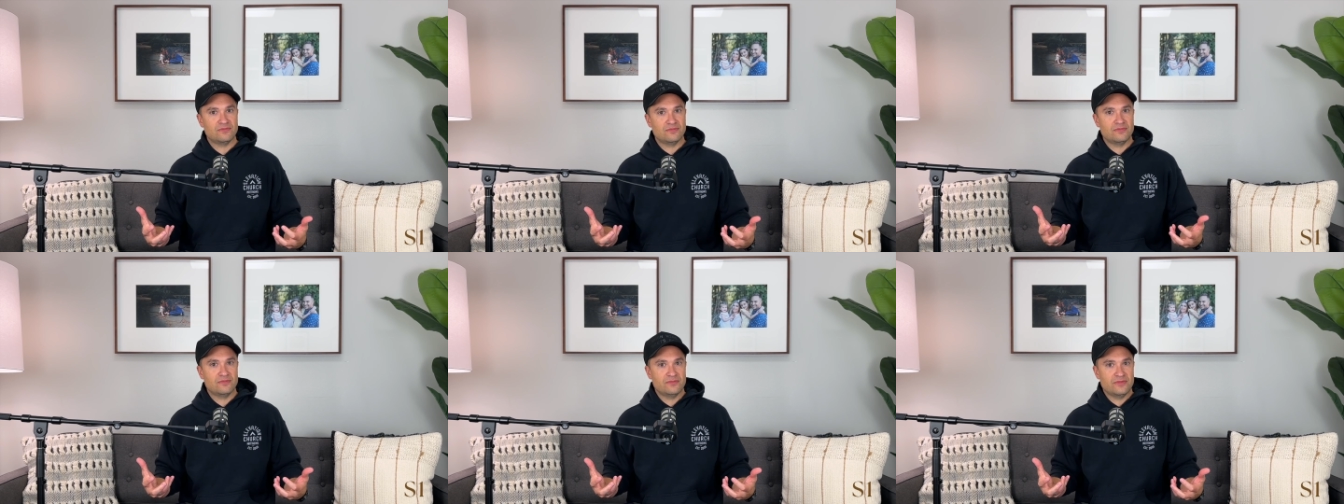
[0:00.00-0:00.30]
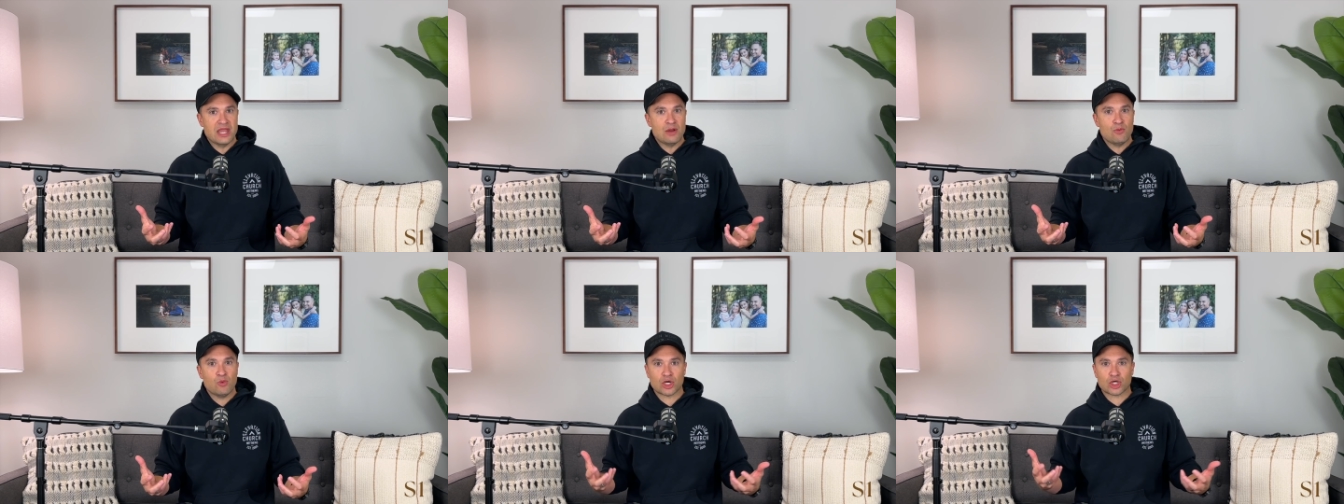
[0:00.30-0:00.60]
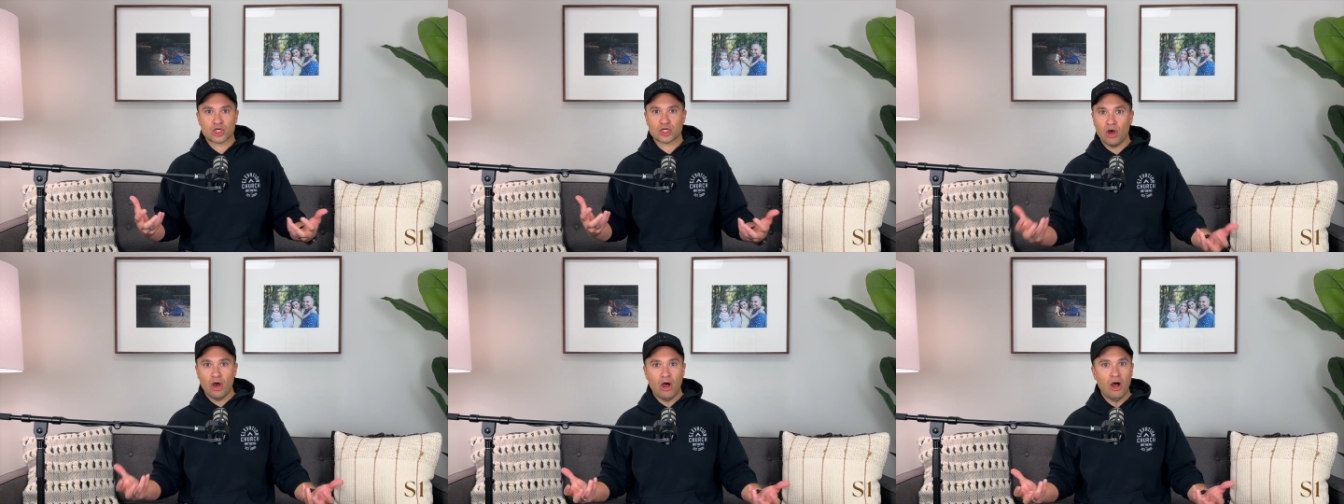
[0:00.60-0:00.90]
they were
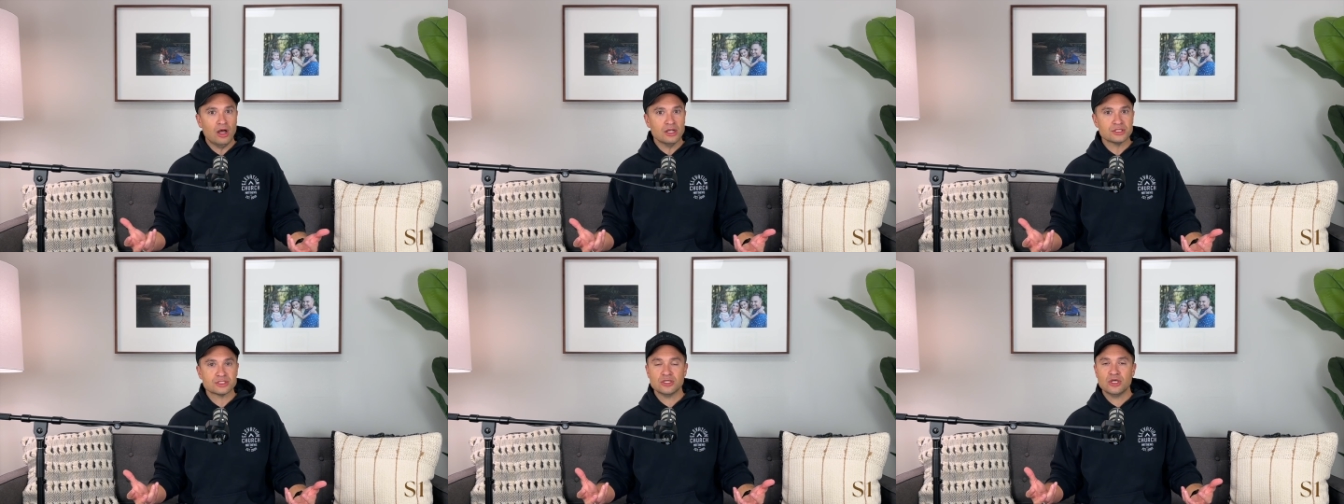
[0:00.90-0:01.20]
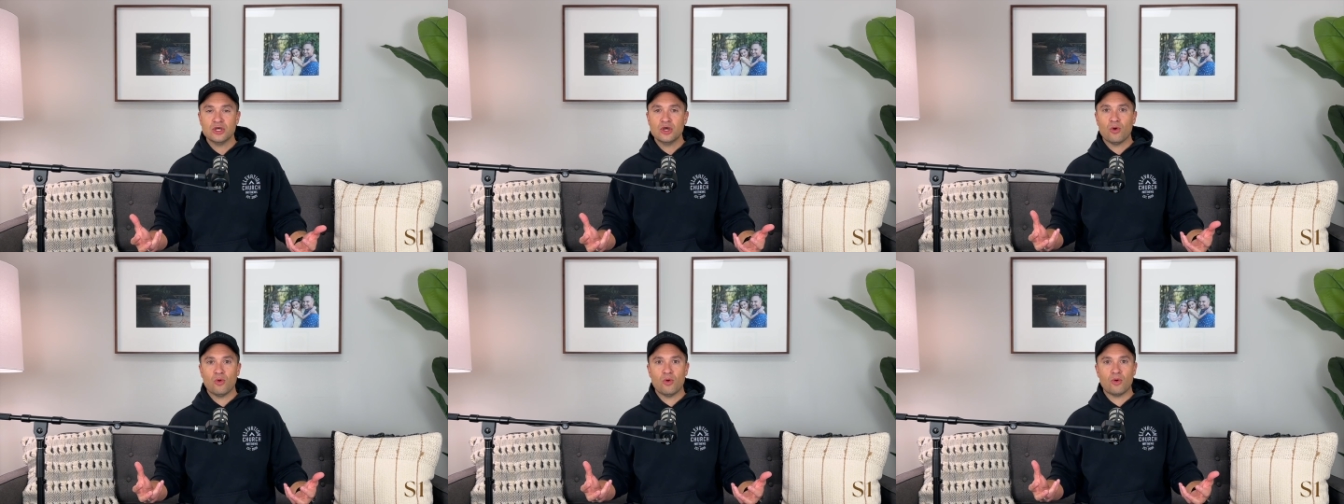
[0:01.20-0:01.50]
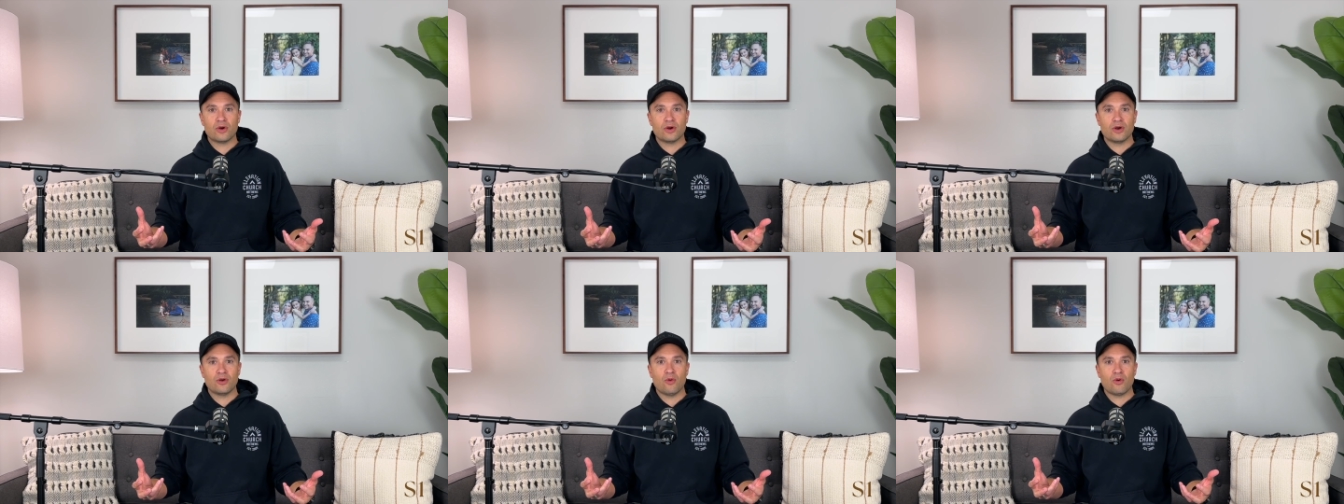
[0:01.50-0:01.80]
caught
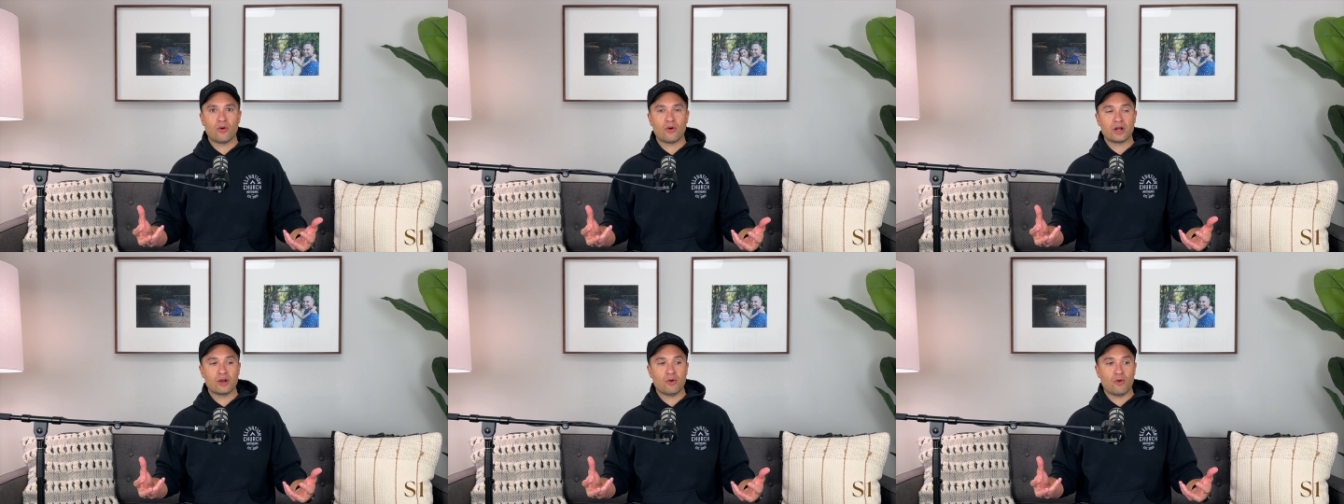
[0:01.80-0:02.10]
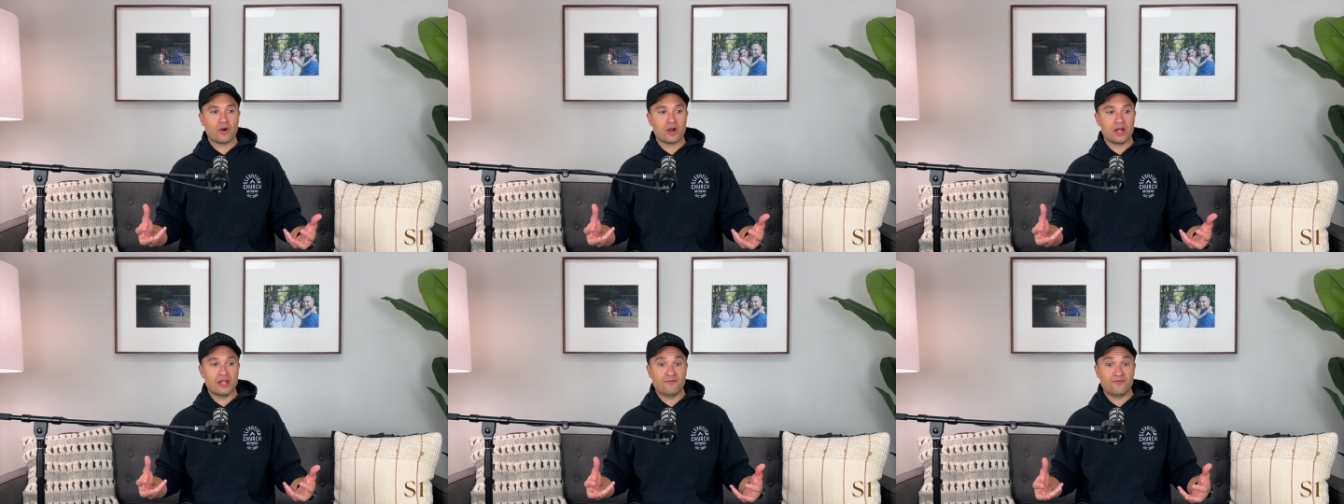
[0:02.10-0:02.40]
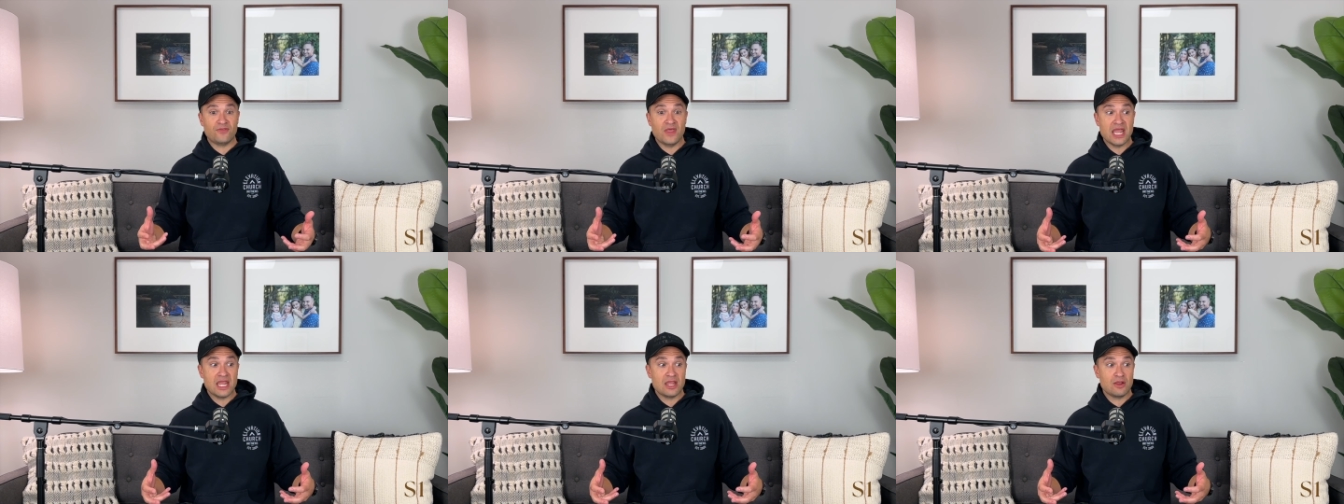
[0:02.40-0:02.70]
or if
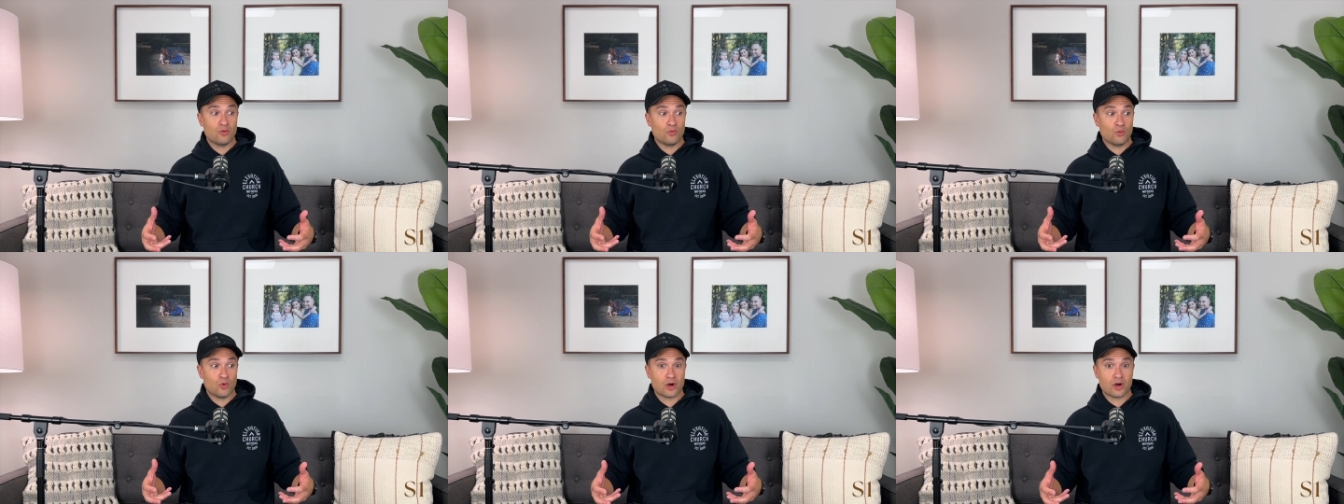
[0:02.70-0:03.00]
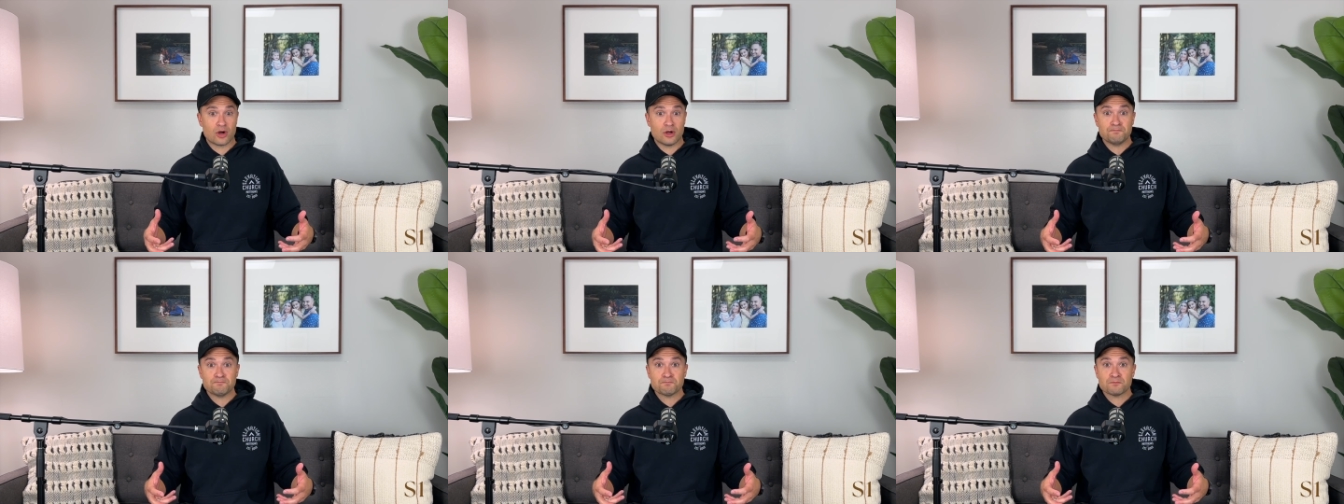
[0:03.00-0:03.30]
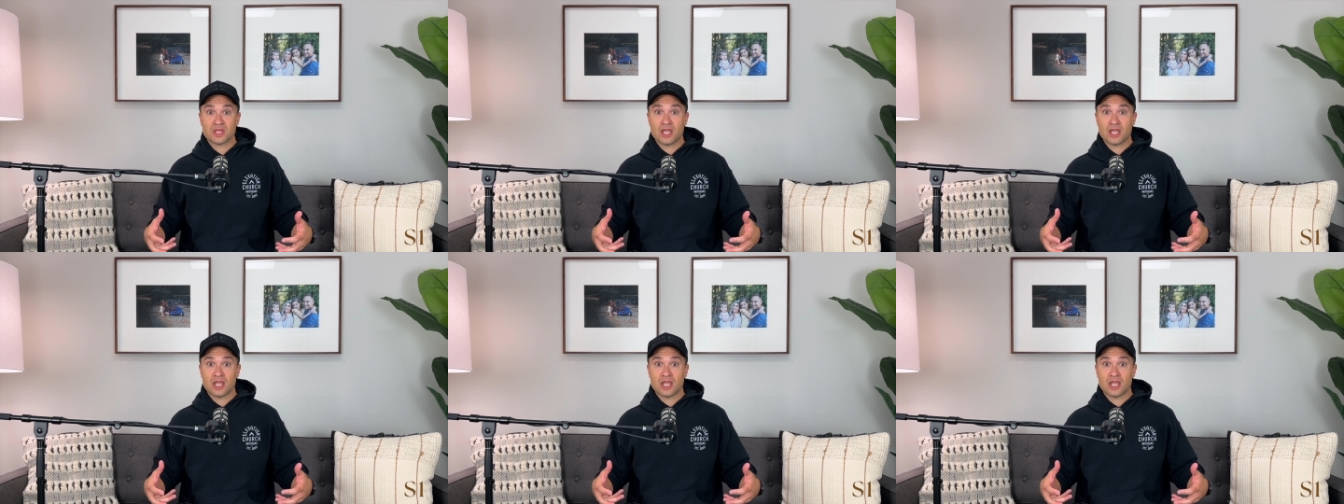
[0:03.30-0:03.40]
they were